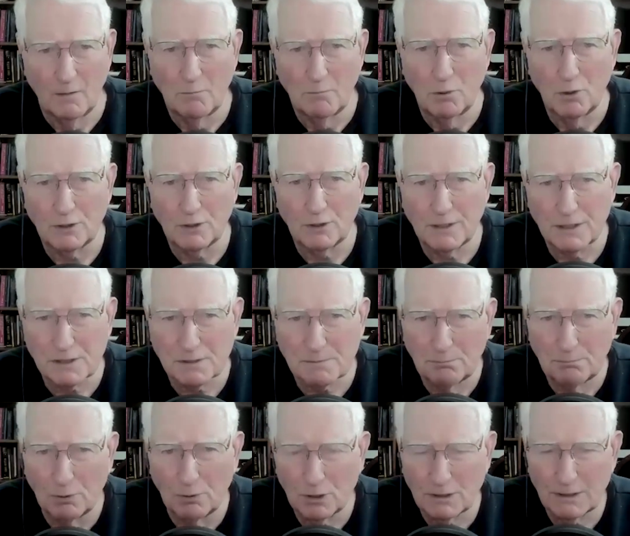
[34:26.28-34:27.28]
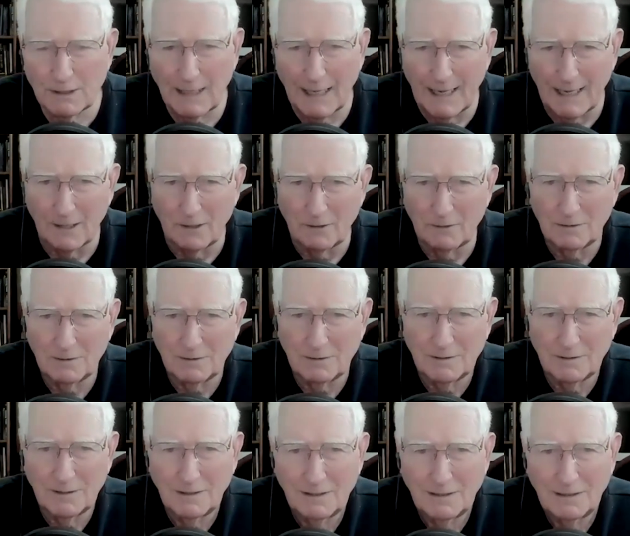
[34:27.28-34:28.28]
Put this book down
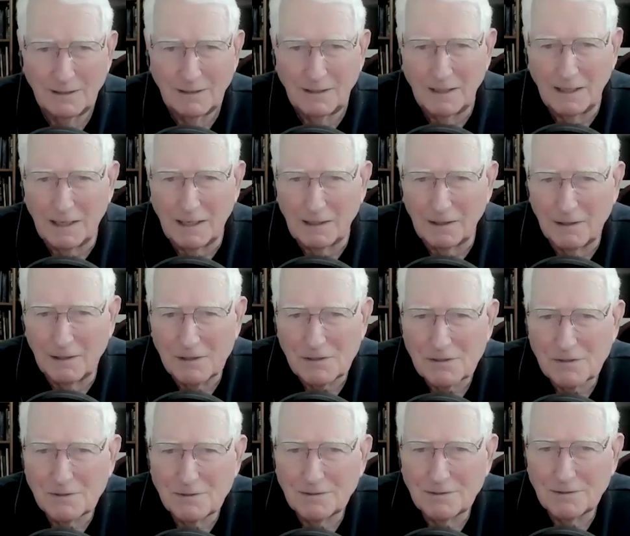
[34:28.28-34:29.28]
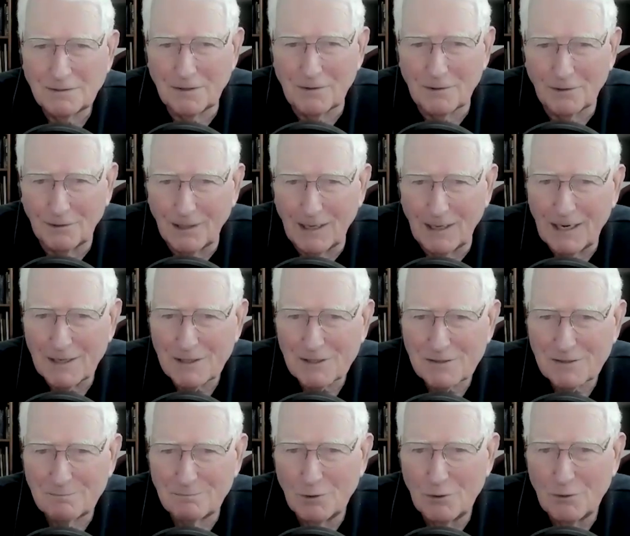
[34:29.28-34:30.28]
and listen to the
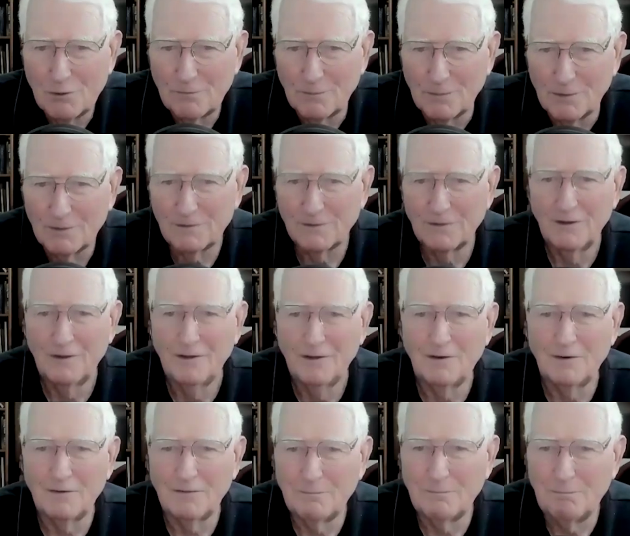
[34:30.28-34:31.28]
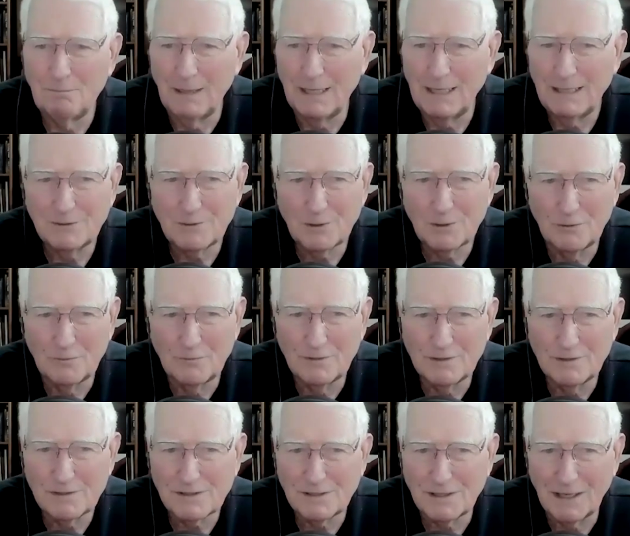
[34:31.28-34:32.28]
last movement of
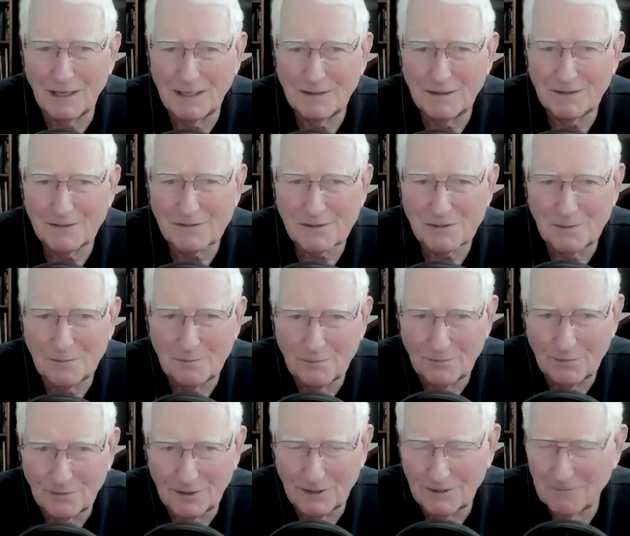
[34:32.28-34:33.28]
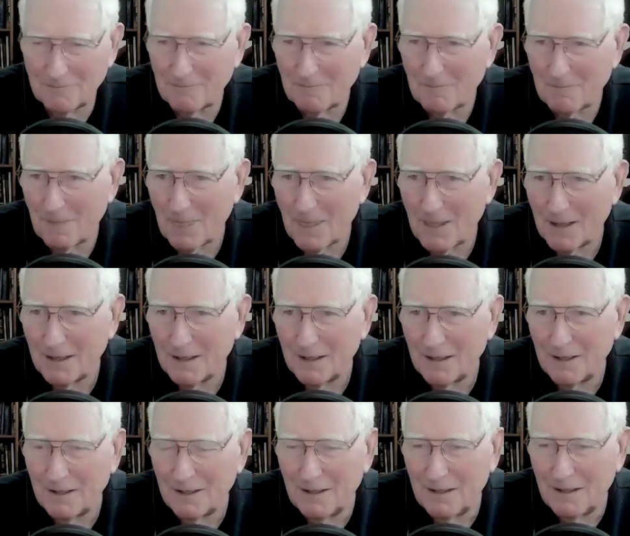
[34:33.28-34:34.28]
Beethoven's Ninth Symphony.
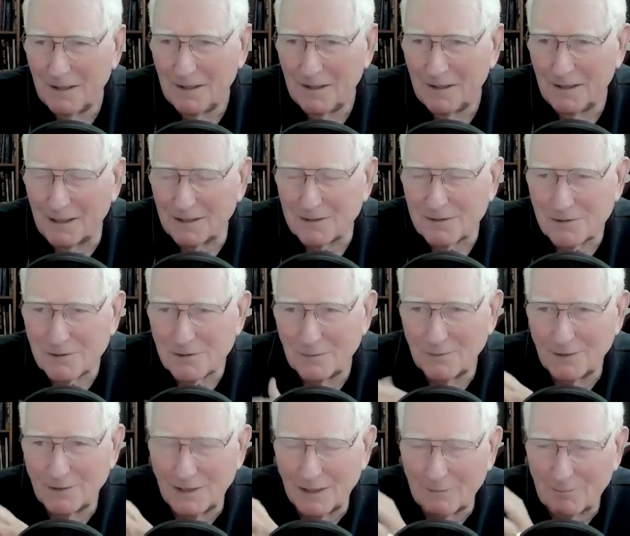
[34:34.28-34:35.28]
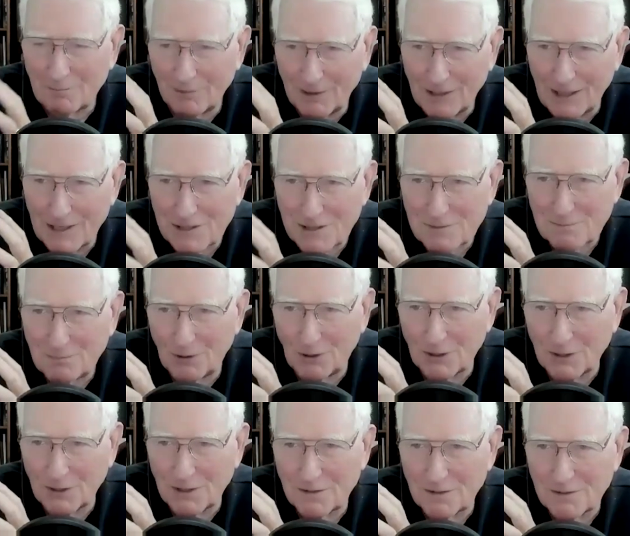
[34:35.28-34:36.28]
That's that last
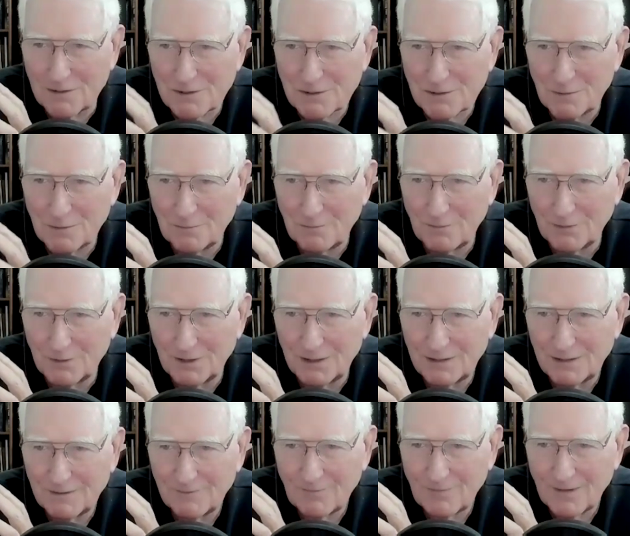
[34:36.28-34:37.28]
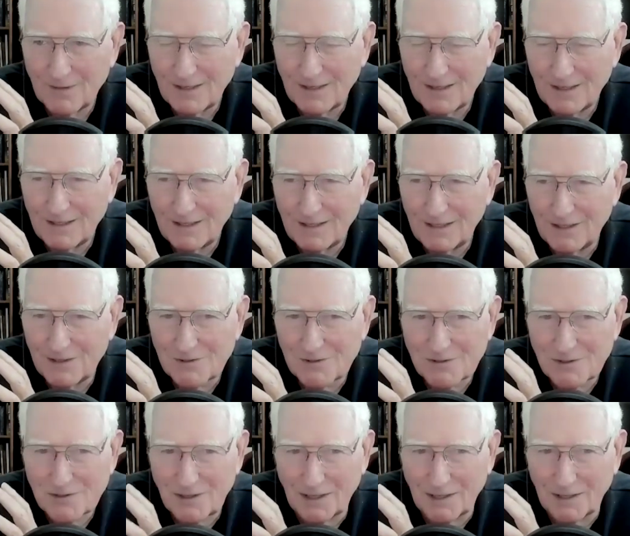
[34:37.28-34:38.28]
part of the symphony is
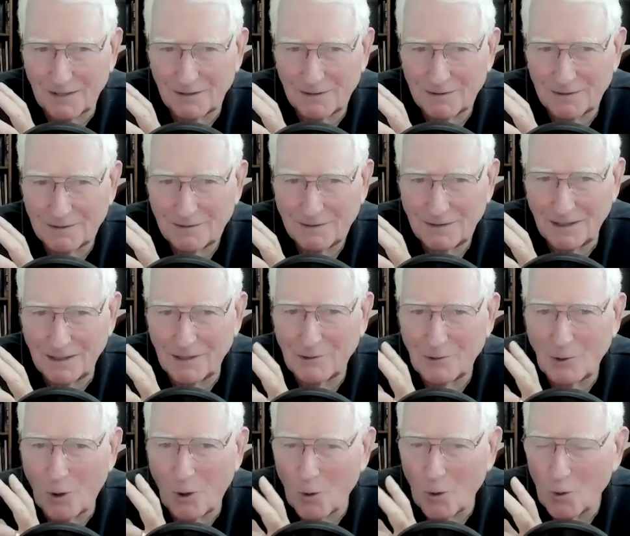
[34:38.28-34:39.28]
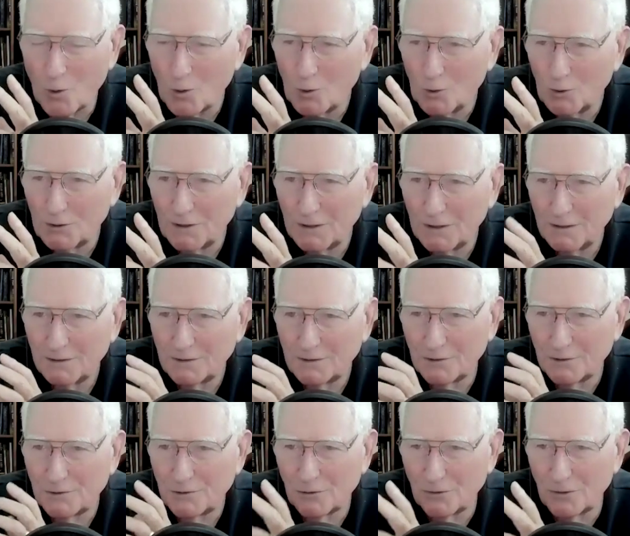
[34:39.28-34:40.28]
titled An Ode
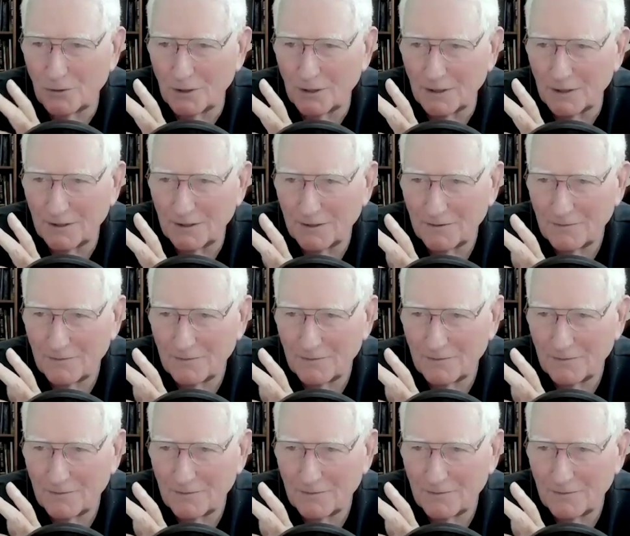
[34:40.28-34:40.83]
to Joy,